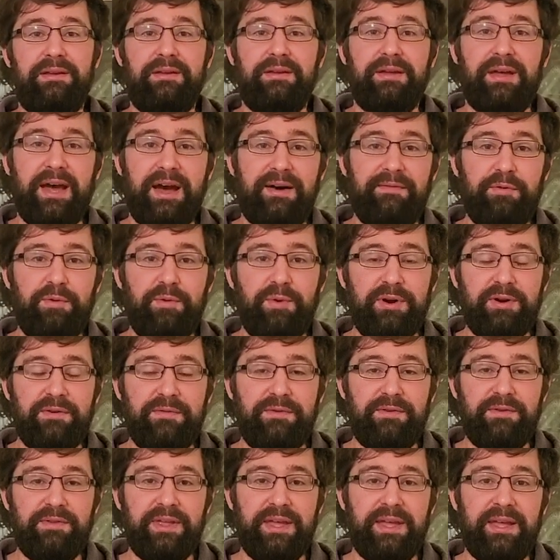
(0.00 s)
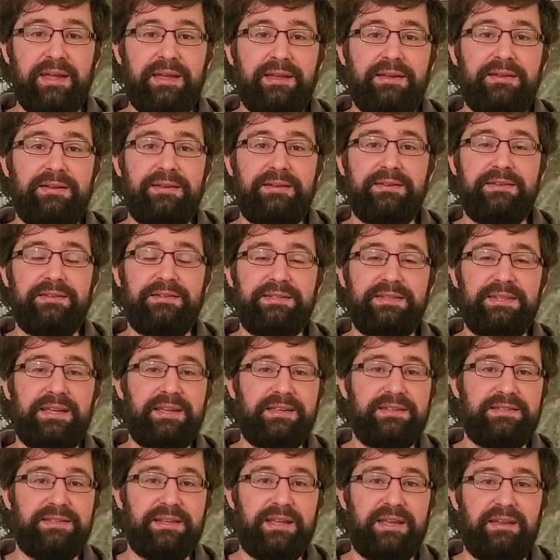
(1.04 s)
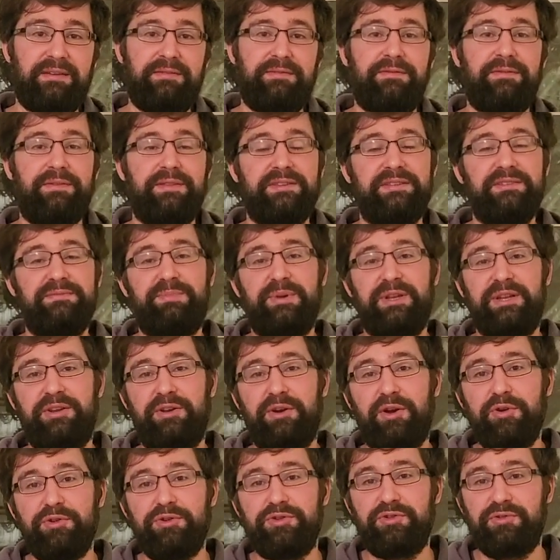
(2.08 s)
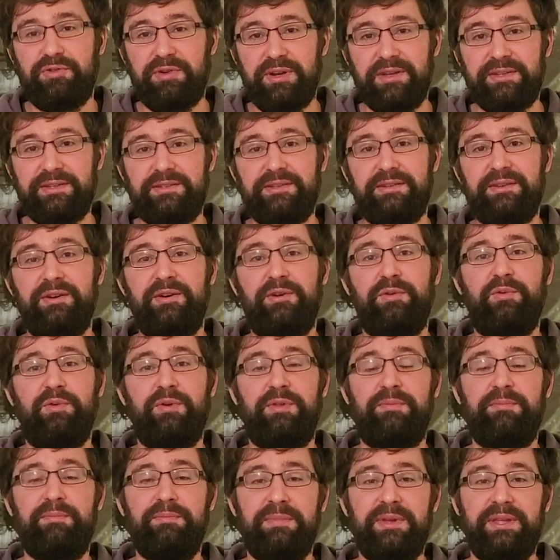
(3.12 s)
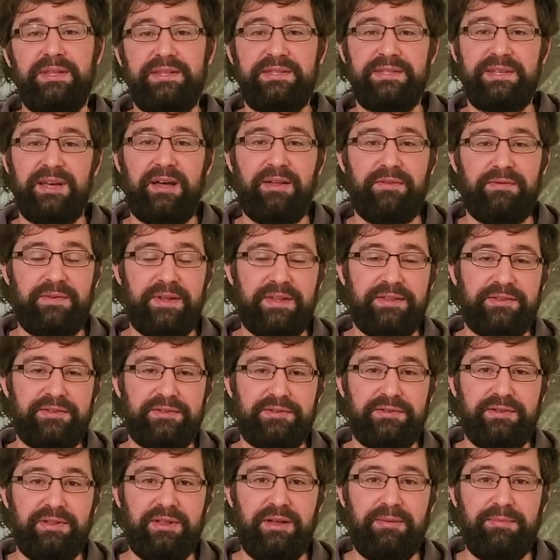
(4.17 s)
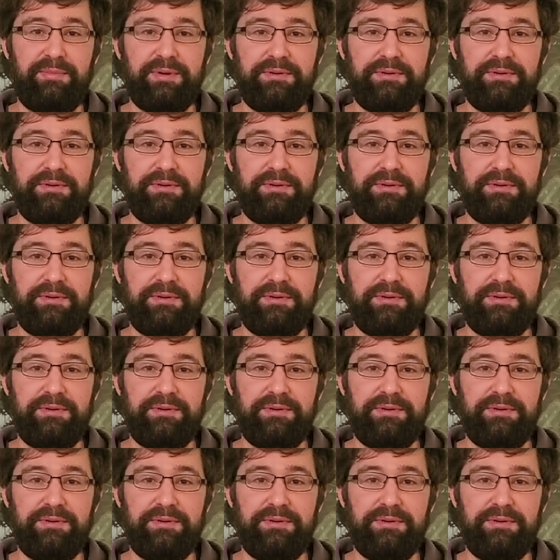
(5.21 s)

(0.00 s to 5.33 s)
Have a wonderful day. Stay safe. This has been Coach Chris with Mid-South Fencers Club.